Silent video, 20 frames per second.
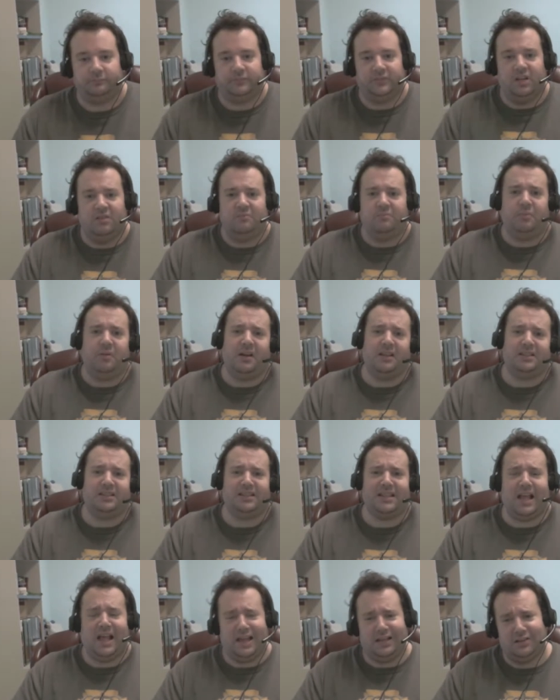But
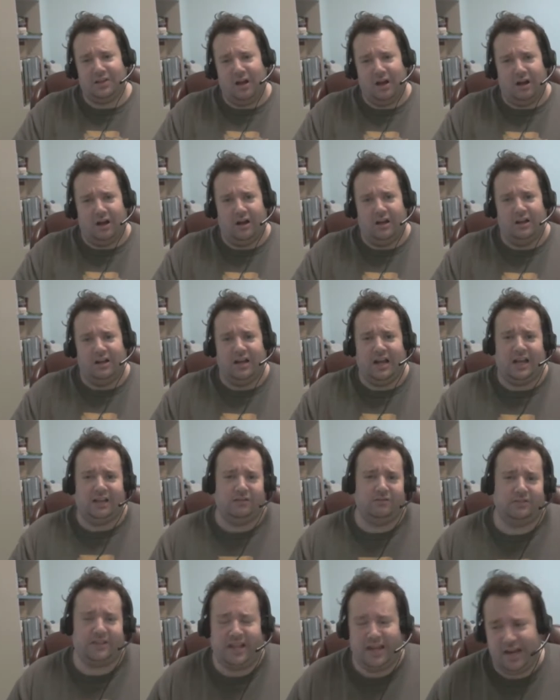Zhylaw, I
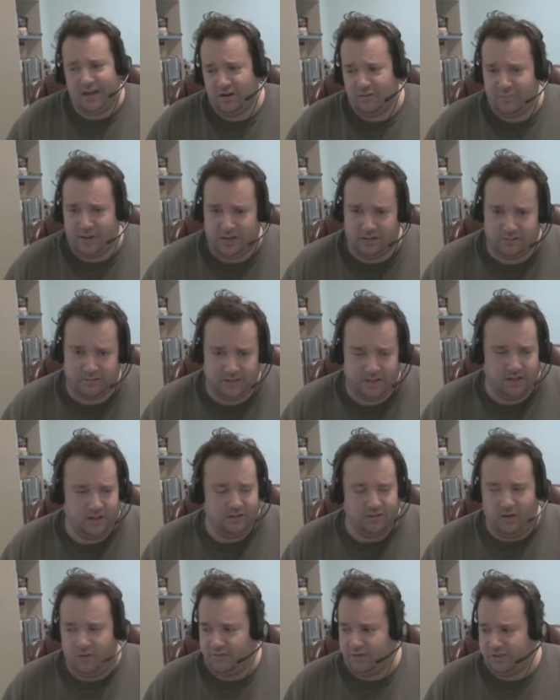don't care about
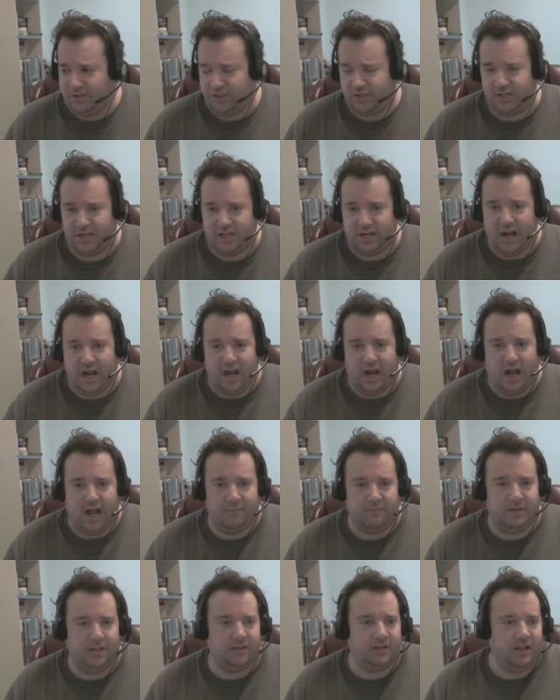all this shit. I
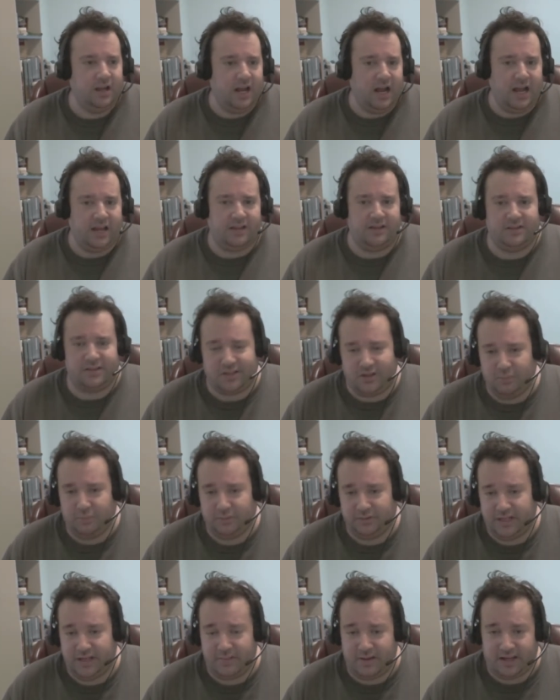mean, I can still
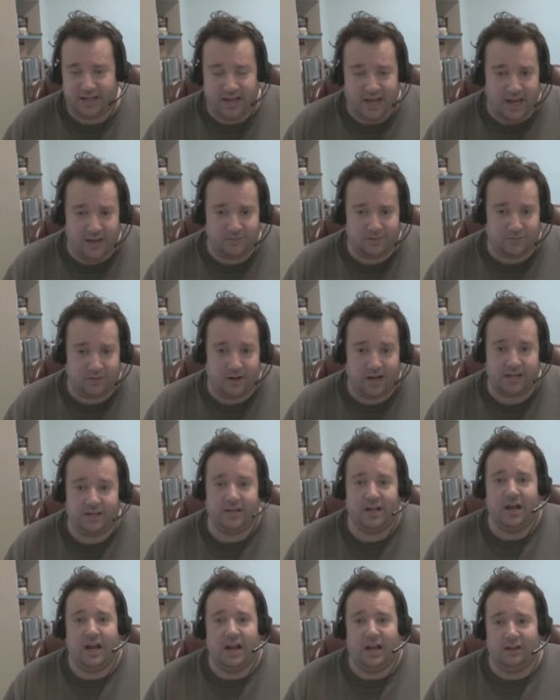play my games, right?
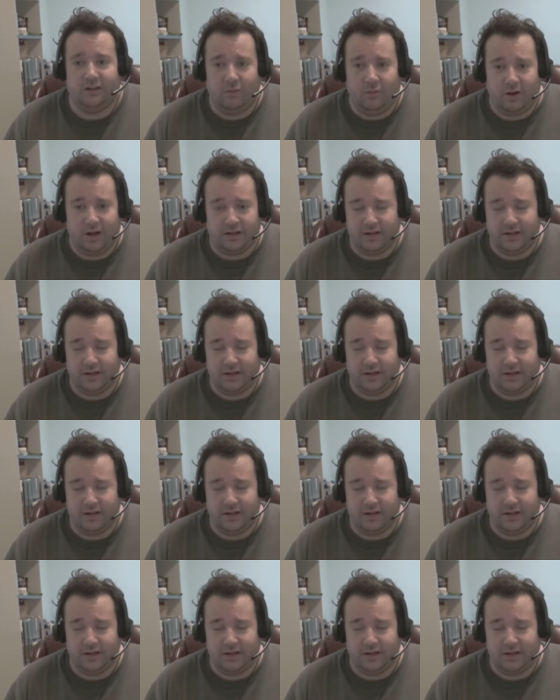I don't want